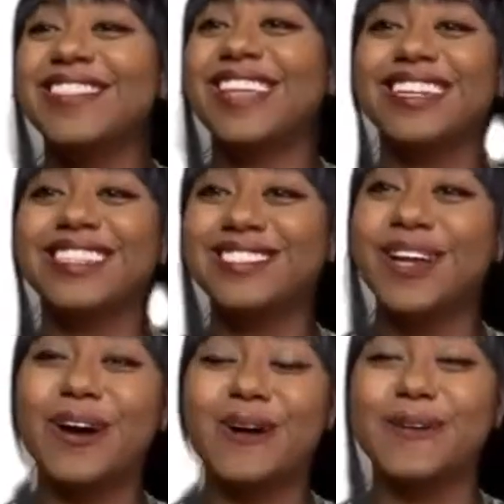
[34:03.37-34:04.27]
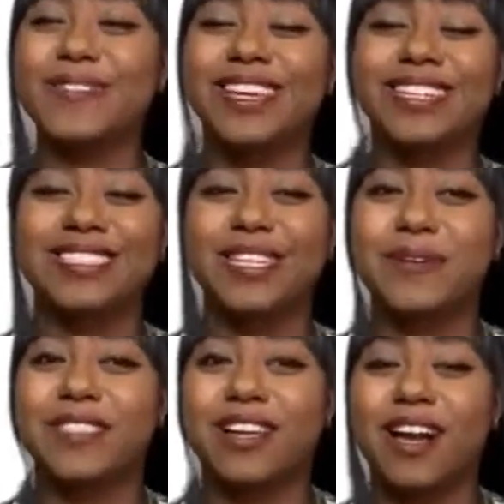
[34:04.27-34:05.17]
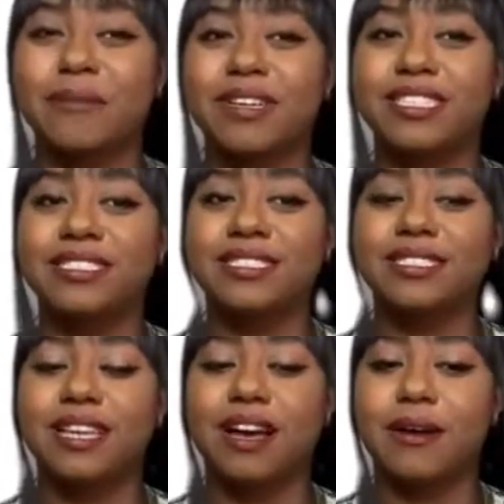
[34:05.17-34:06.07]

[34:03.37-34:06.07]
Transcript: Let us know in the comments.